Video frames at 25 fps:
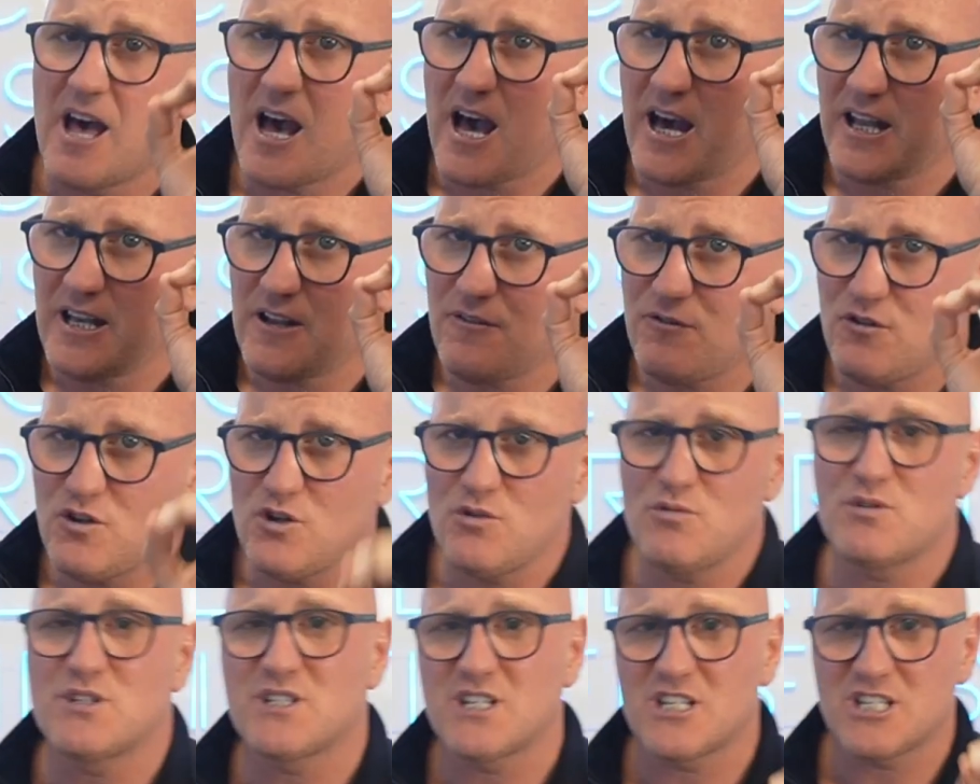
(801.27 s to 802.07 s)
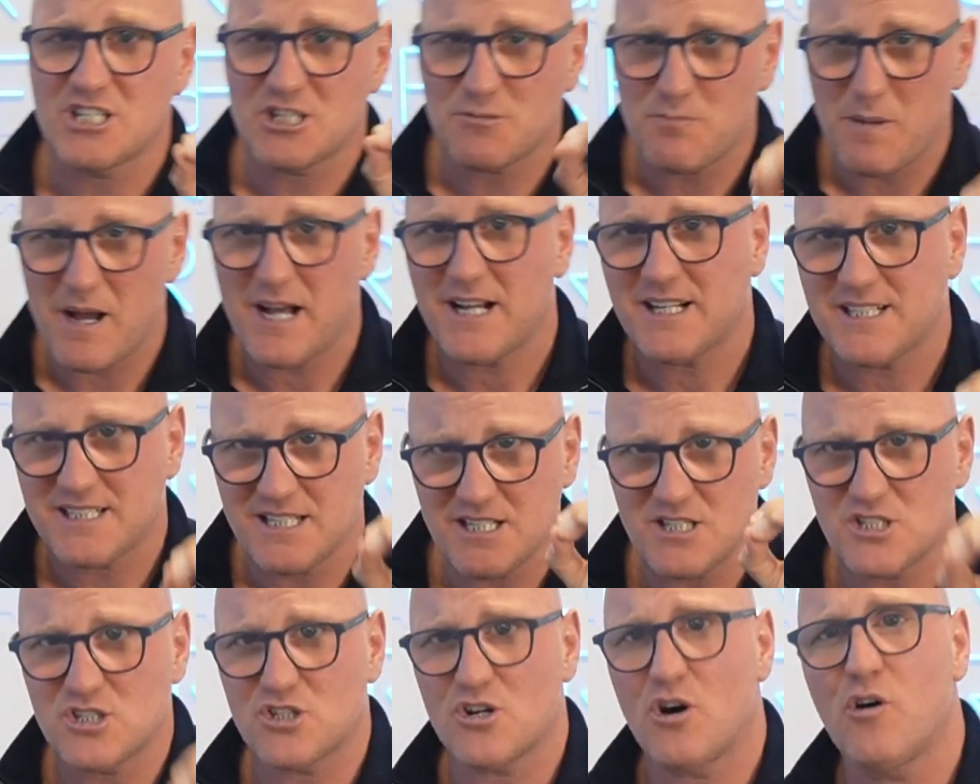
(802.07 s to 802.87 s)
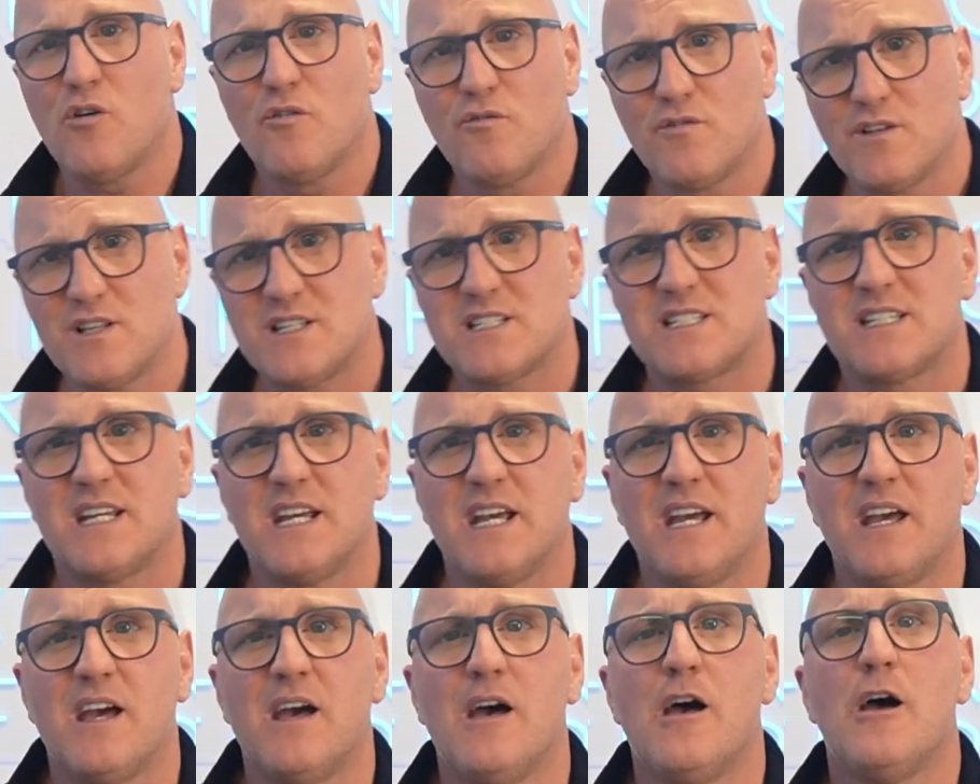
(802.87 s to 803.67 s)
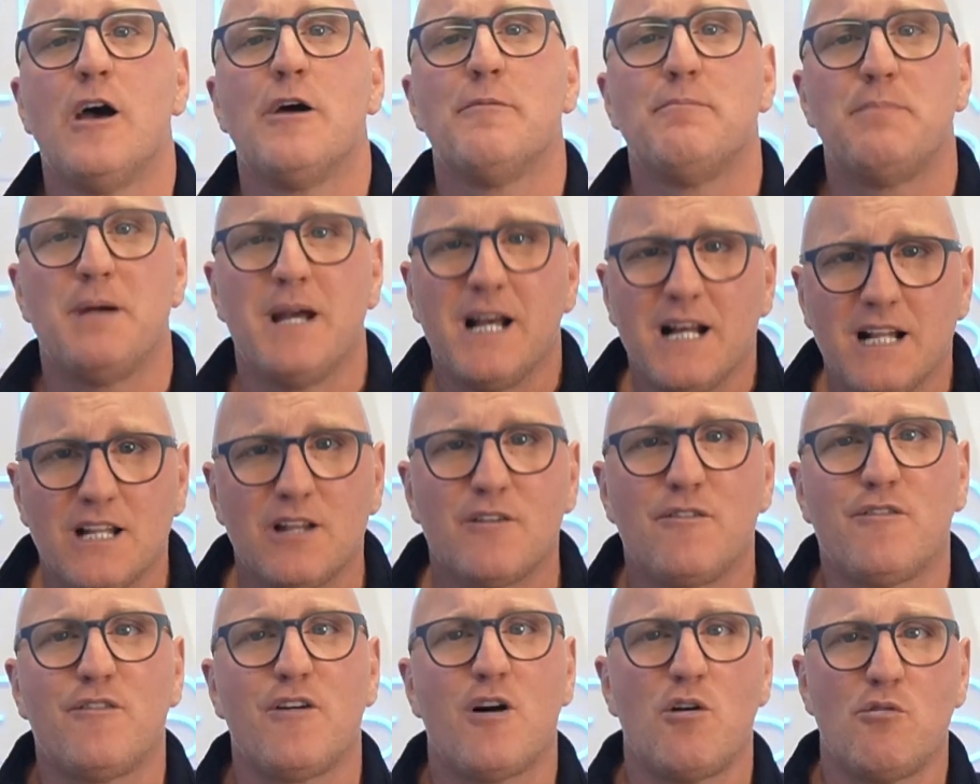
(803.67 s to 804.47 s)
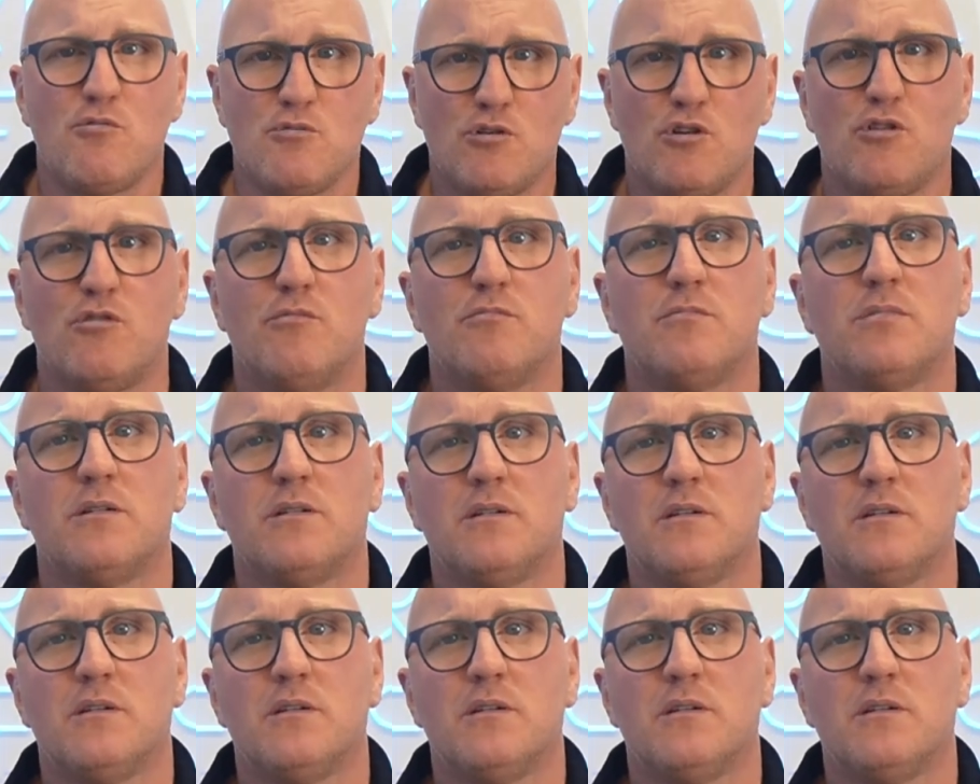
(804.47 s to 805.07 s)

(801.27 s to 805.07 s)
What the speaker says: And if you suspect insolvency, pick the phone up.